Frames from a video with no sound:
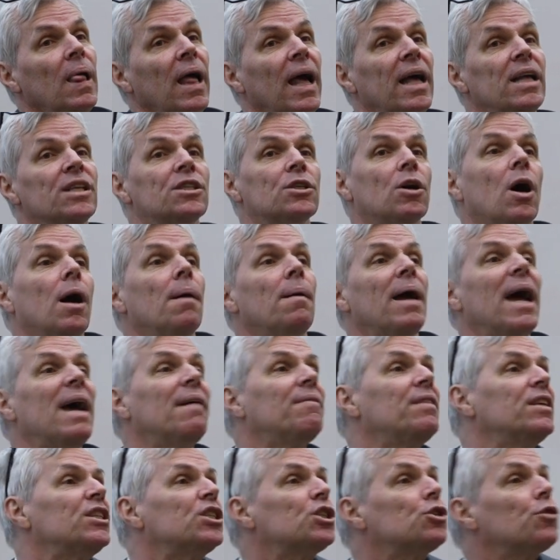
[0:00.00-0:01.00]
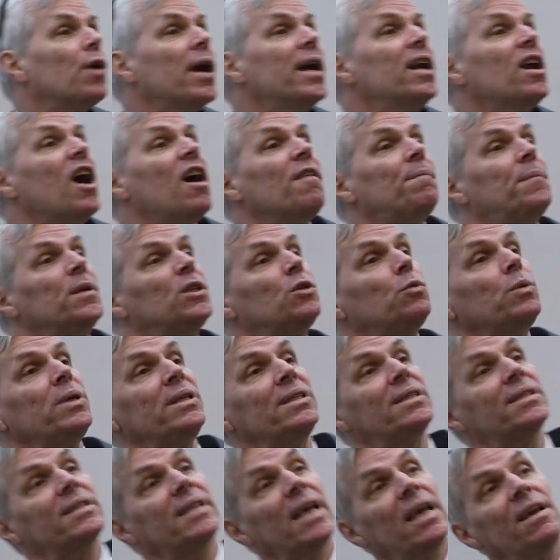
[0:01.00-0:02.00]
And so I have this trade-off
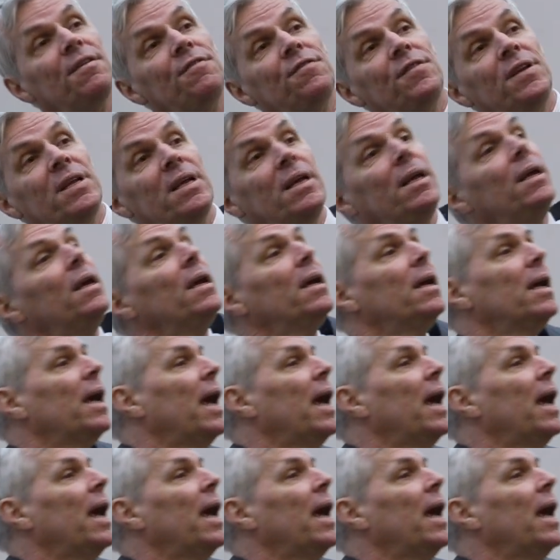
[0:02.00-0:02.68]
between safety